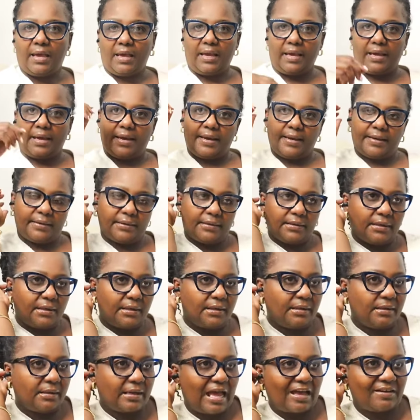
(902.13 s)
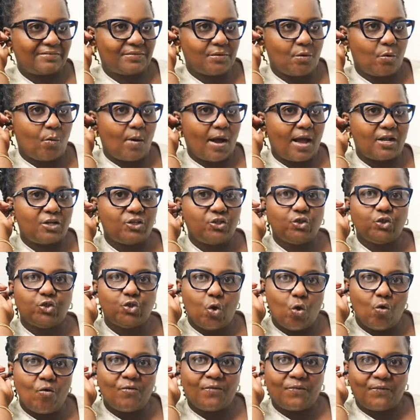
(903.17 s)
And after a while, you
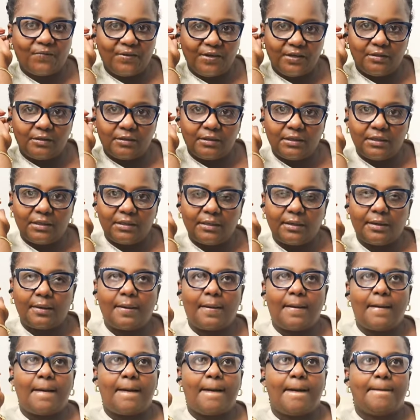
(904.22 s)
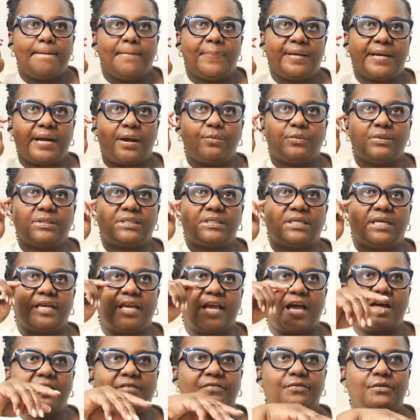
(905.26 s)
don't feel it but I would
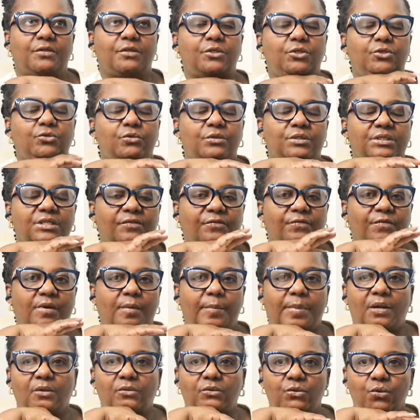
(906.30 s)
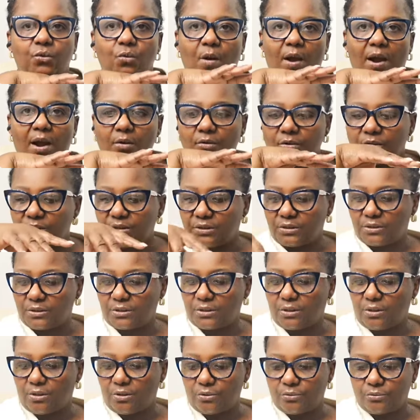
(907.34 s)
say after using it for about two hours
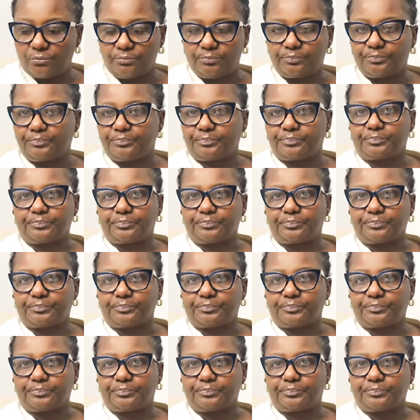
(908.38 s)
or so,